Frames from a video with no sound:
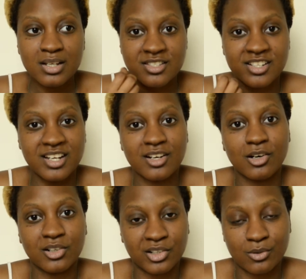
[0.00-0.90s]
to get
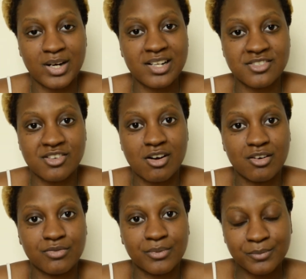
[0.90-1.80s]
all the grains
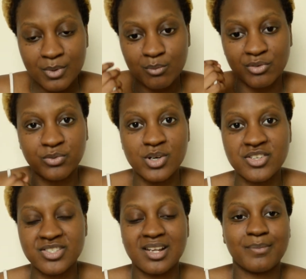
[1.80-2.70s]
off before
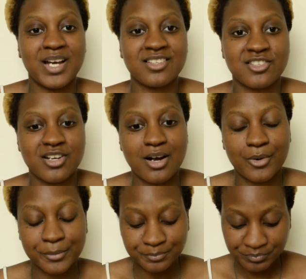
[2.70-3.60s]
you step out of the
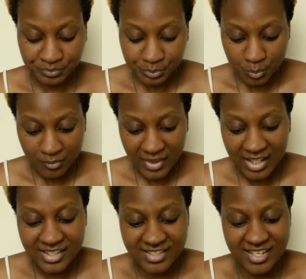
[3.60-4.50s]
shower.
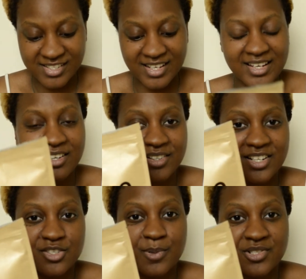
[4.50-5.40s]
It does say here that
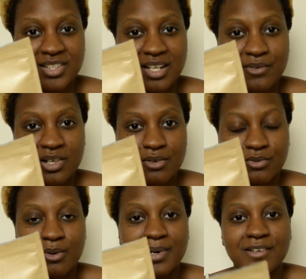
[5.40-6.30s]
you're supposed to leave it on
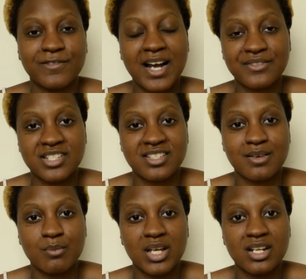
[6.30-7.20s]
for around 5 to
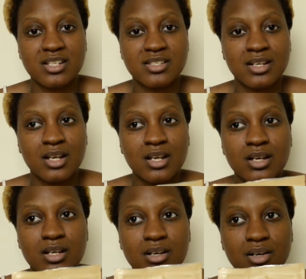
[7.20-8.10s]
10 minutes.
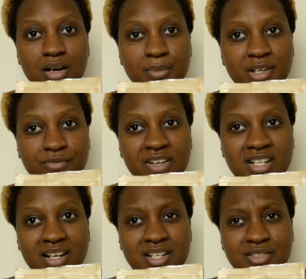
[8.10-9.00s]
On my
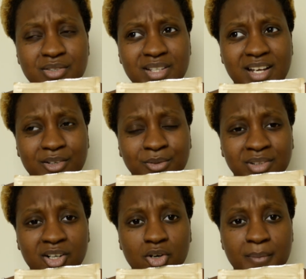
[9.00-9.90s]
face, I do that
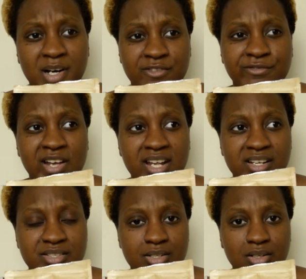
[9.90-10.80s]
only on my
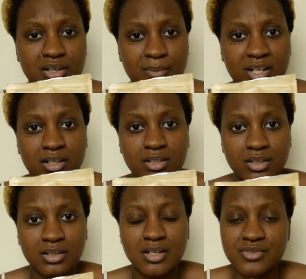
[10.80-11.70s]
face. On my
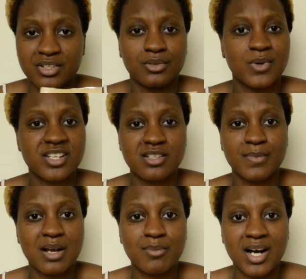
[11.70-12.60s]
underarms, on the rest of
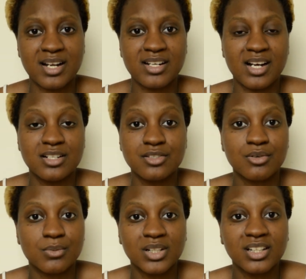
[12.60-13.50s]
my body, I
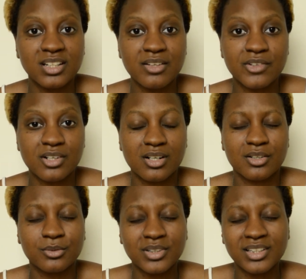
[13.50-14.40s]
don't really leave it on.
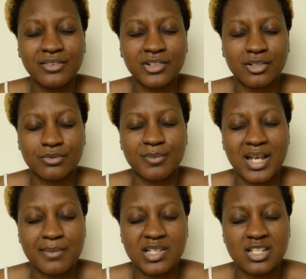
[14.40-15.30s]
I only leave it on for
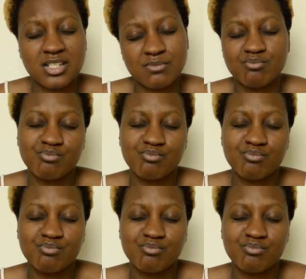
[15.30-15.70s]
maybe